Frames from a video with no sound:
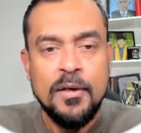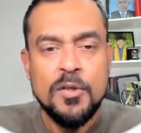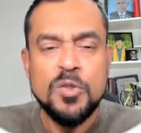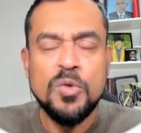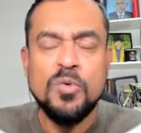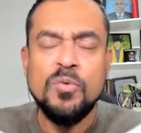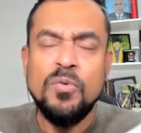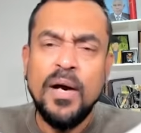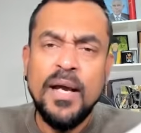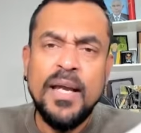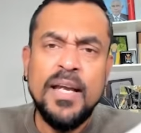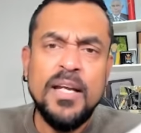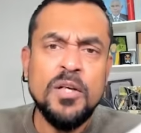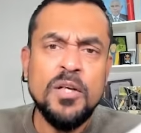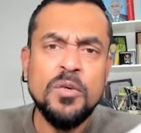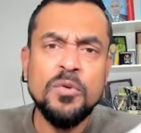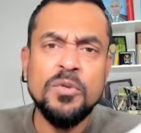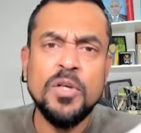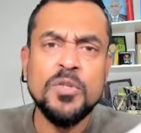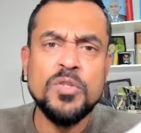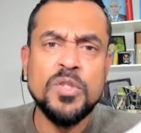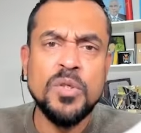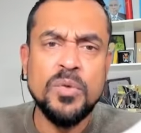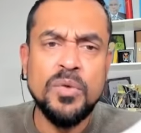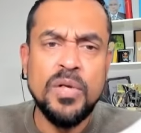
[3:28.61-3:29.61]
So why in
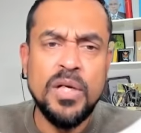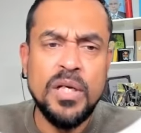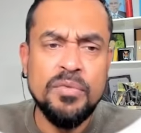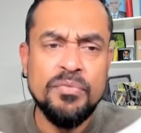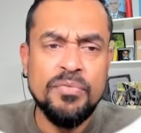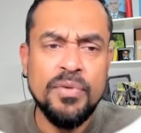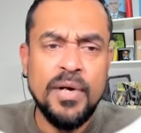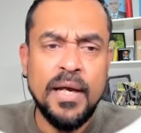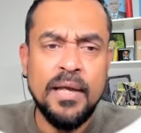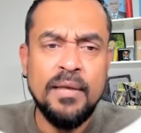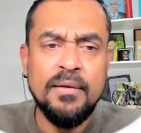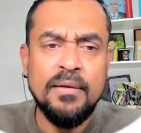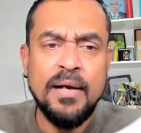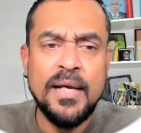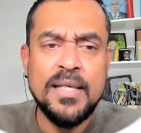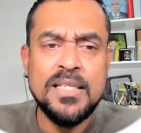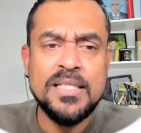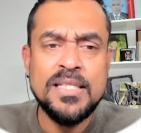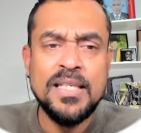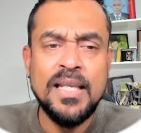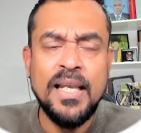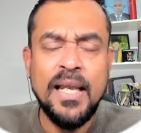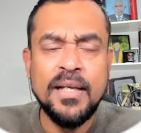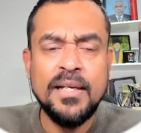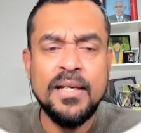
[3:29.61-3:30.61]
2025 I
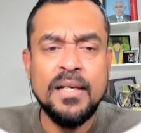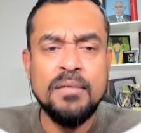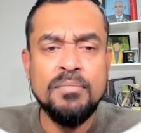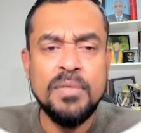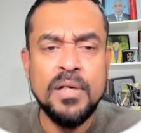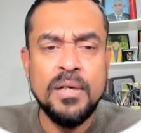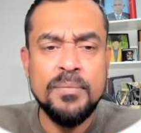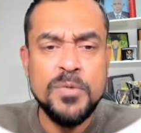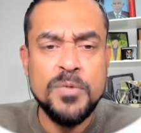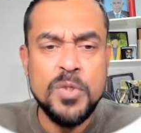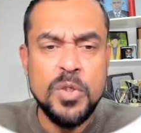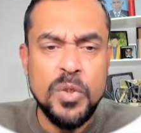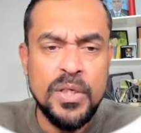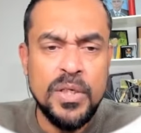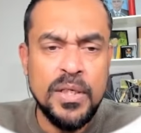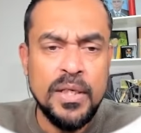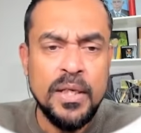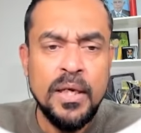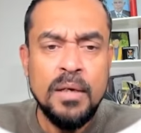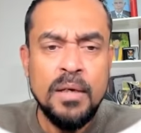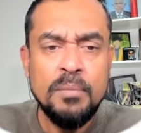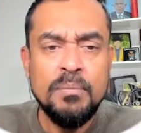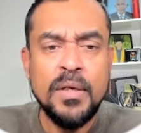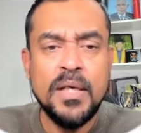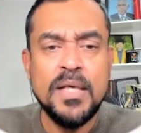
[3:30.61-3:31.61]
selected Burp Suite?
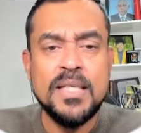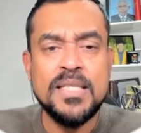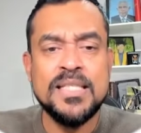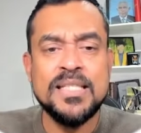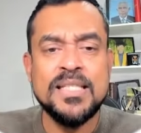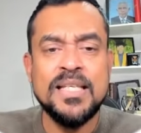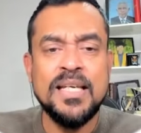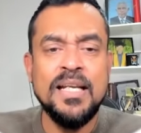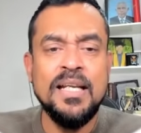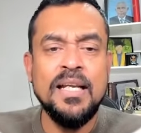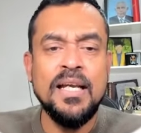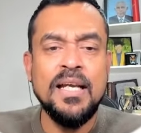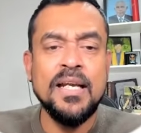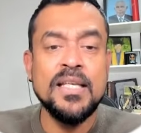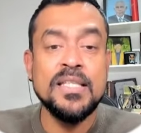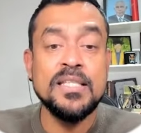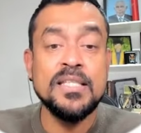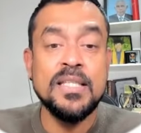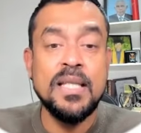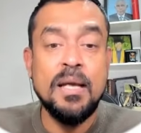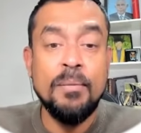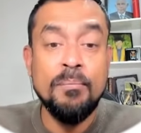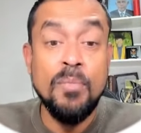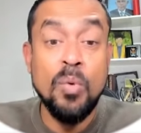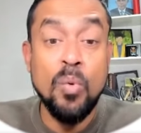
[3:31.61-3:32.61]
Because still it
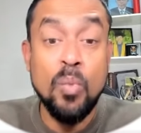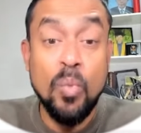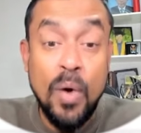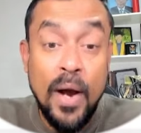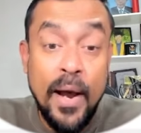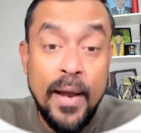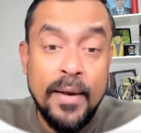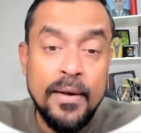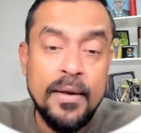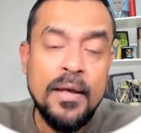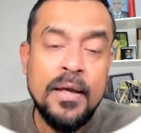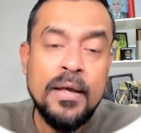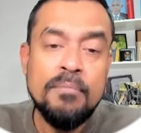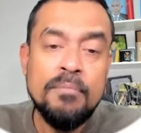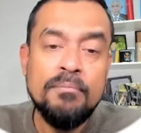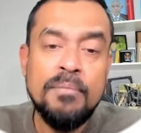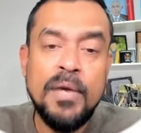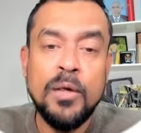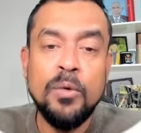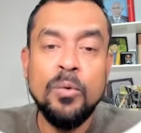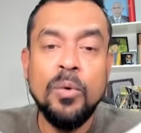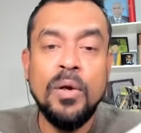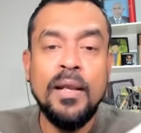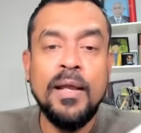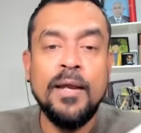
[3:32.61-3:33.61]
is number one
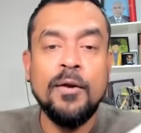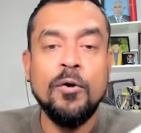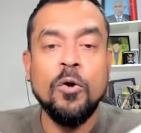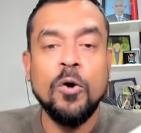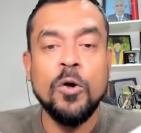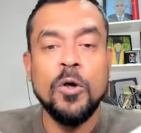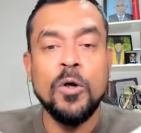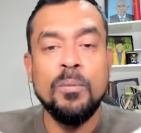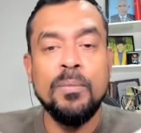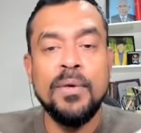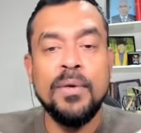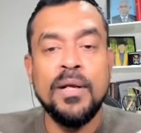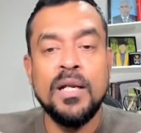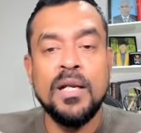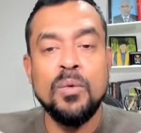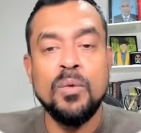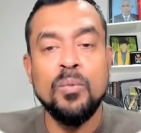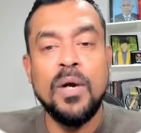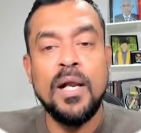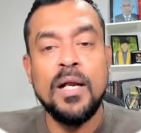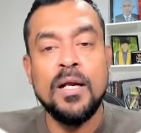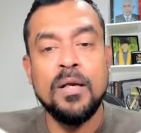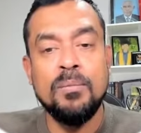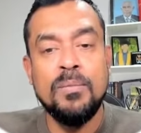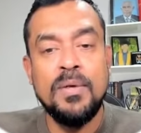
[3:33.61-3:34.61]
manual and automated
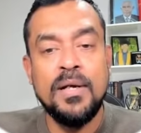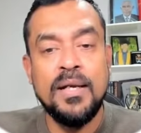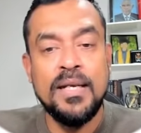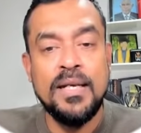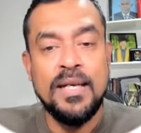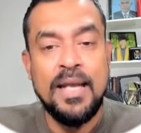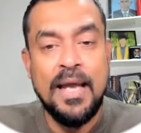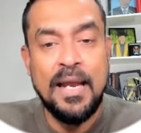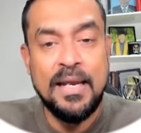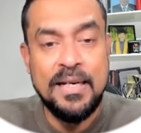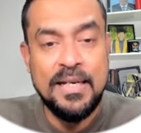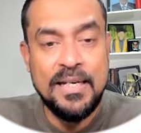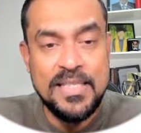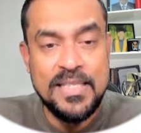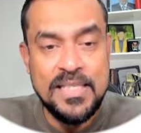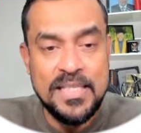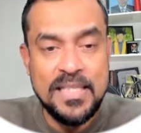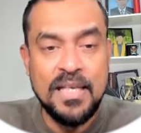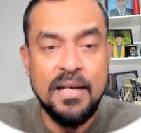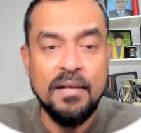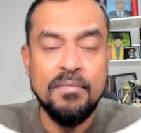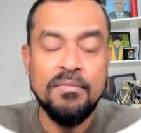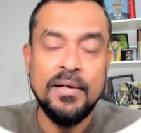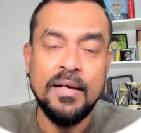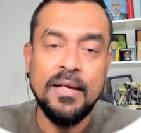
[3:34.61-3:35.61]
vulnerability and
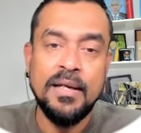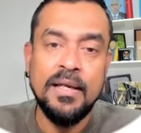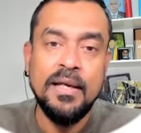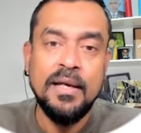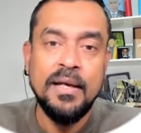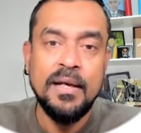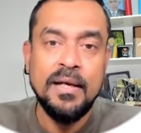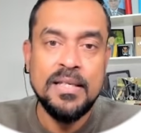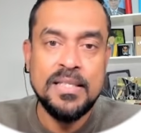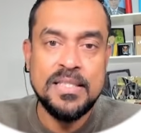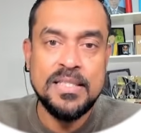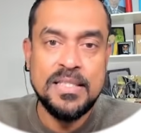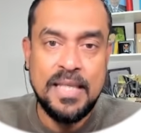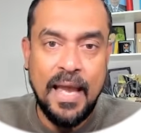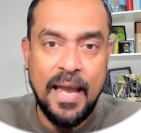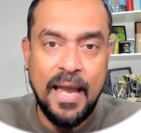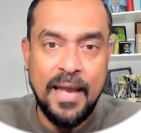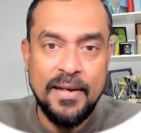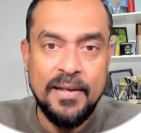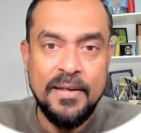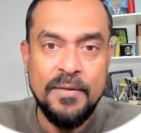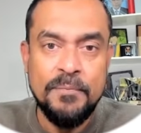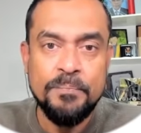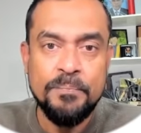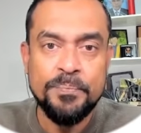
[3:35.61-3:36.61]
discovery
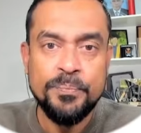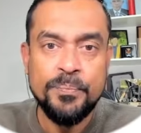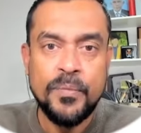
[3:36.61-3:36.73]
scanner.